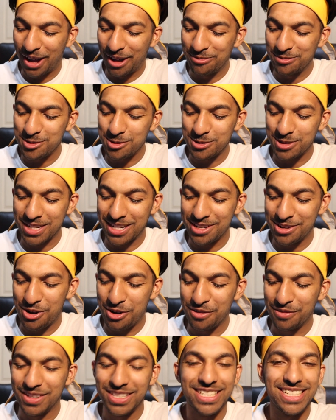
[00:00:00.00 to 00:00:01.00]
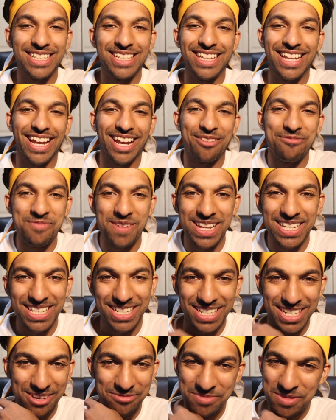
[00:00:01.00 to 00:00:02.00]
I'm so nervous to like
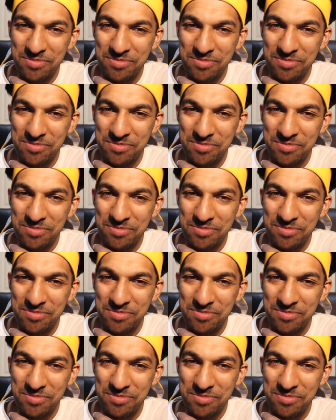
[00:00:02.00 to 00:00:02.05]
message him.